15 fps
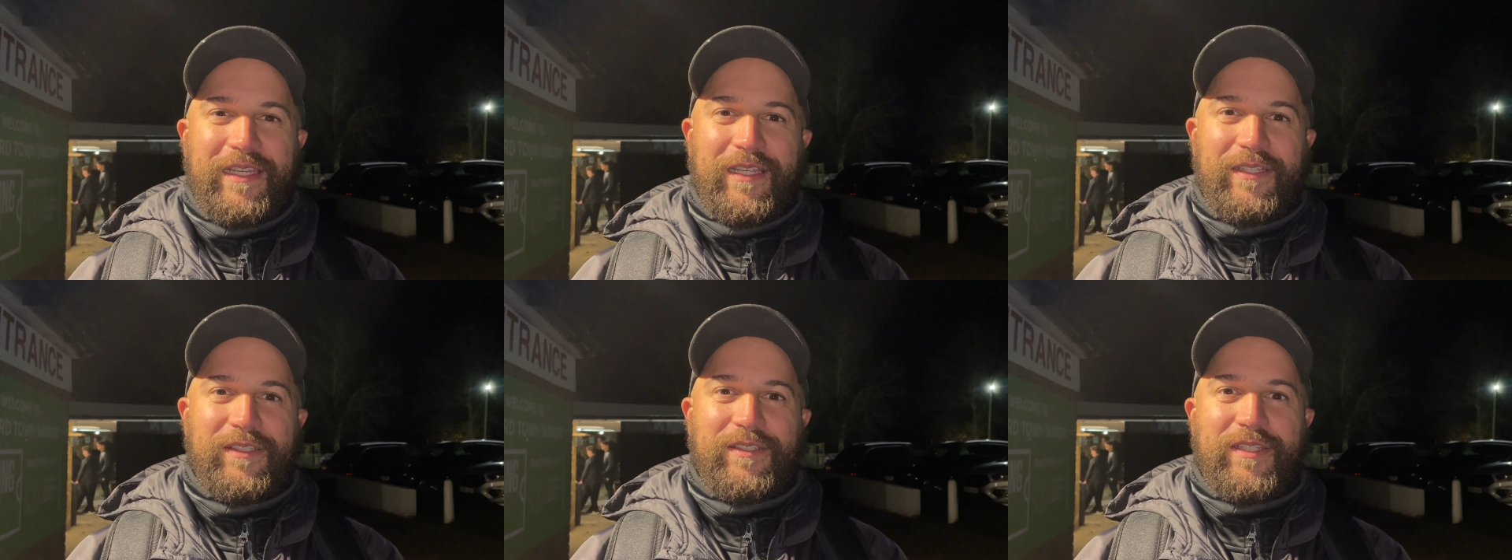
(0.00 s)

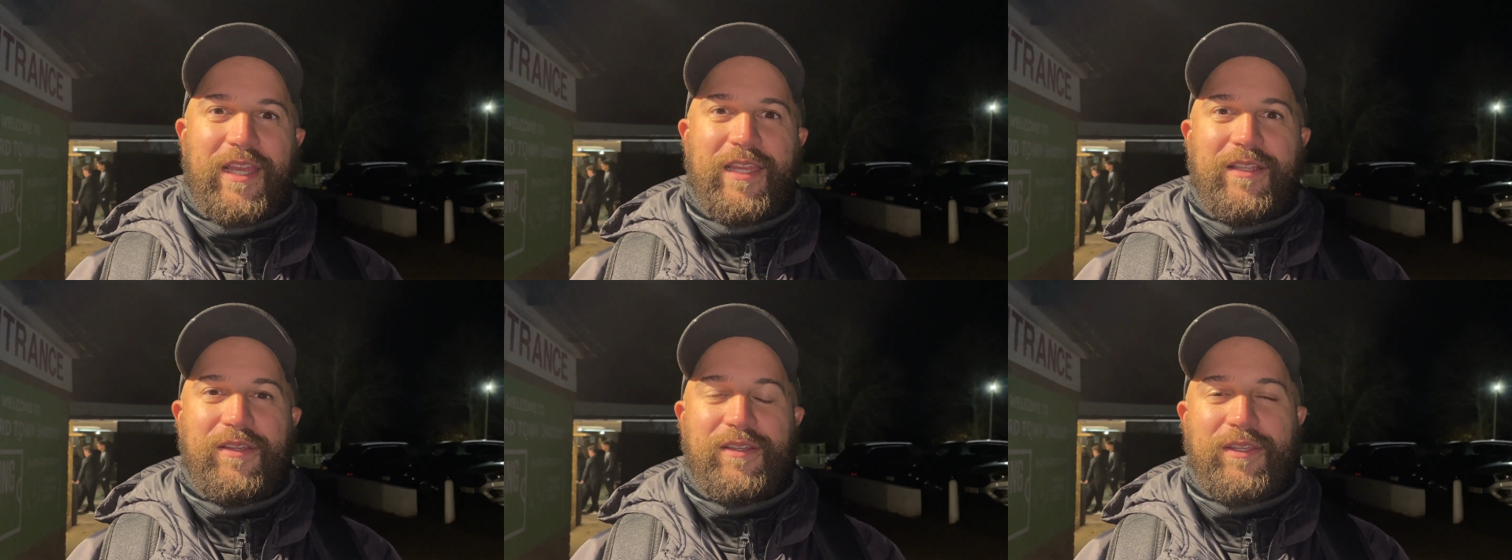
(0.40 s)
to
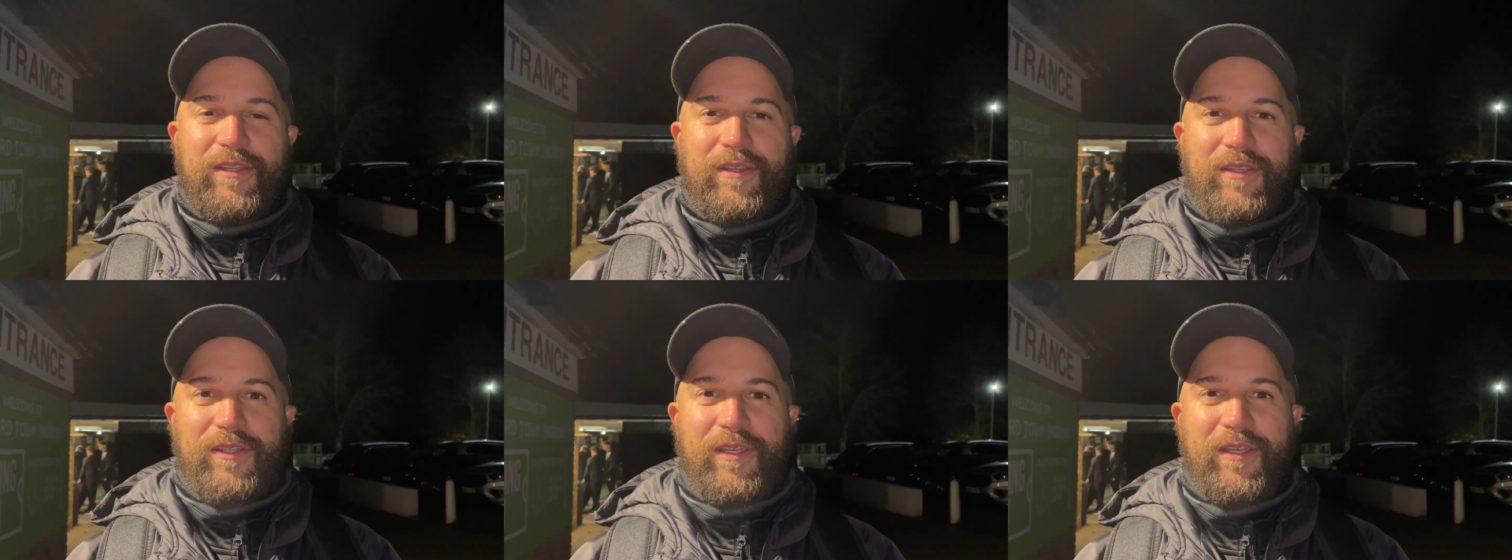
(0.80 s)
say that
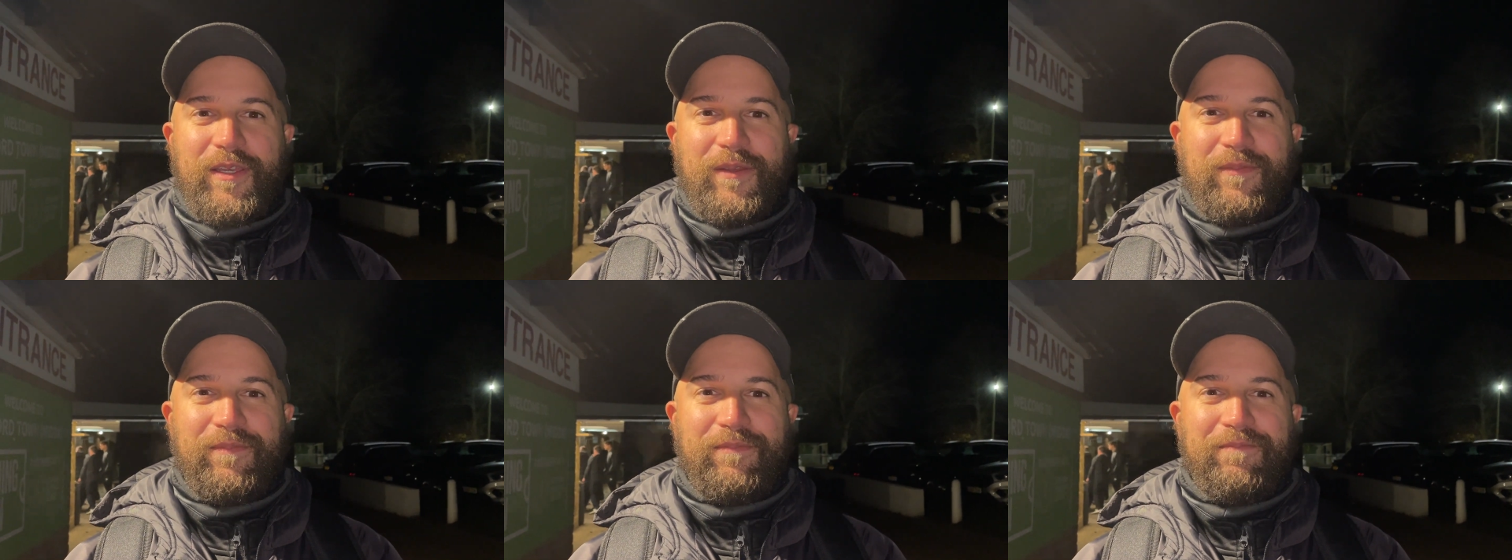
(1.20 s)
you
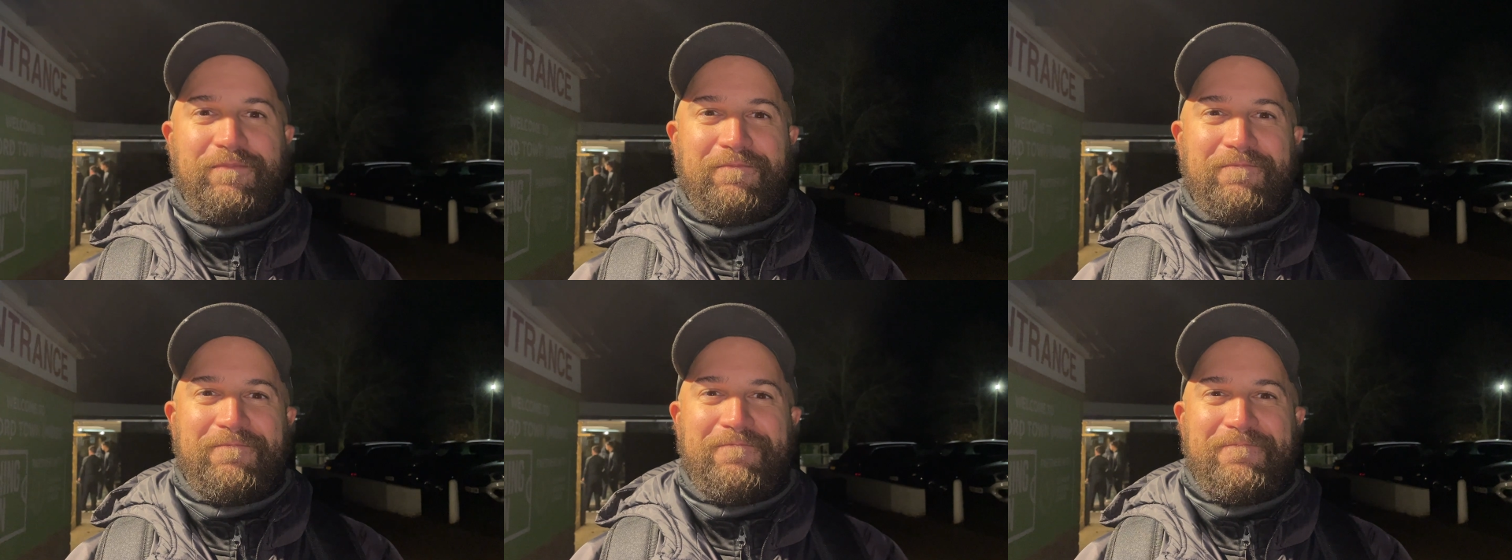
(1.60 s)
can
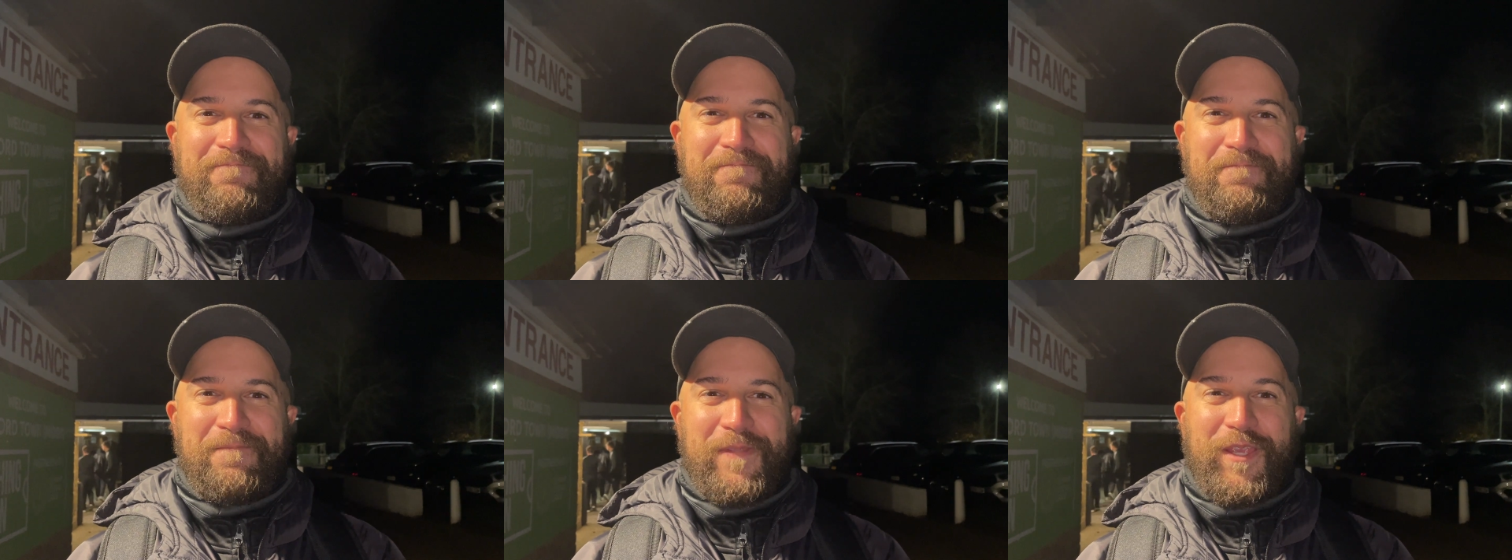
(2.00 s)

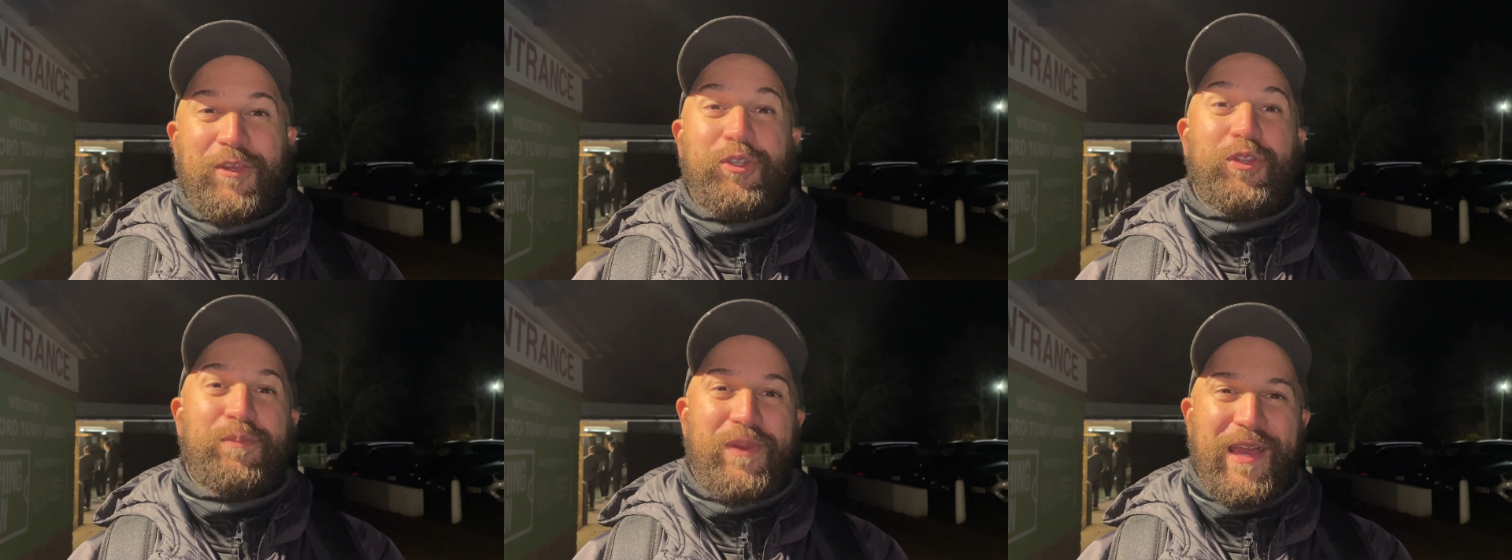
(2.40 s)

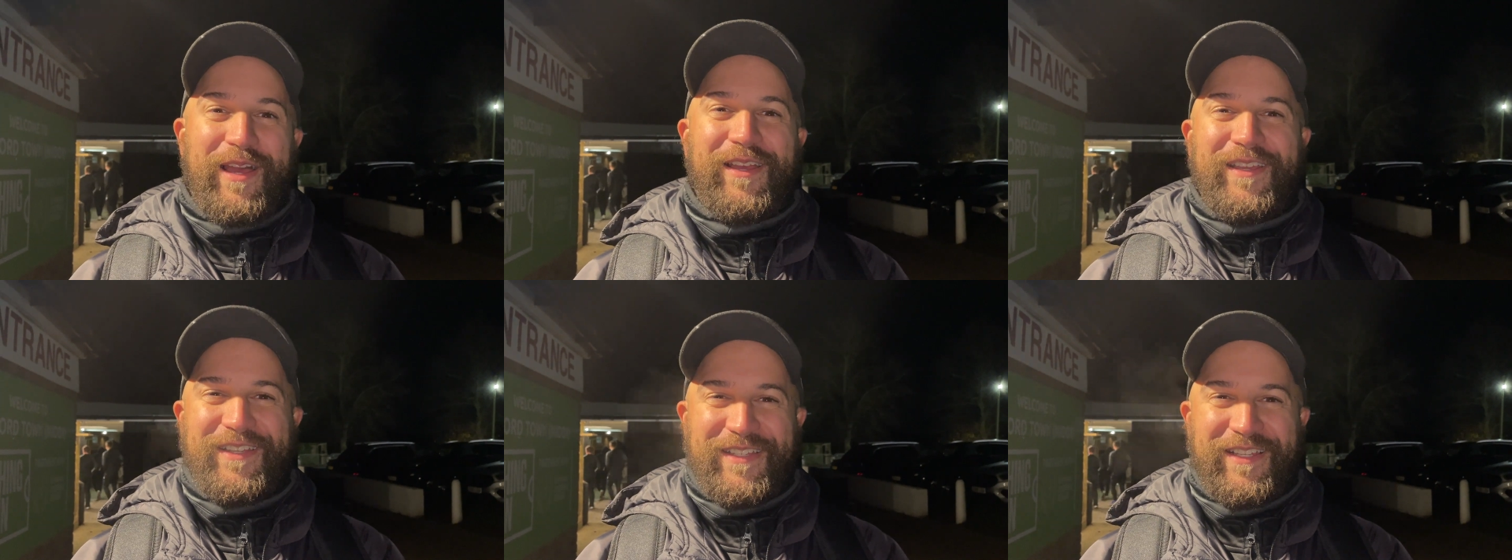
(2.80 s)
could do
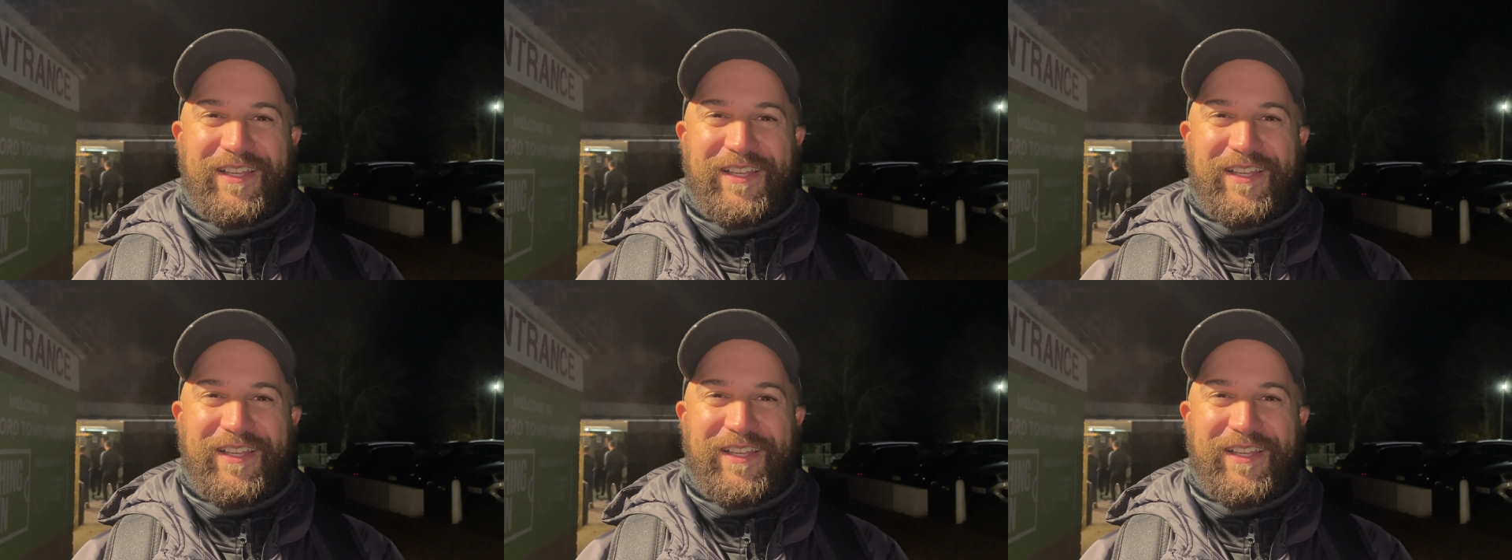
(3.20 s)
better.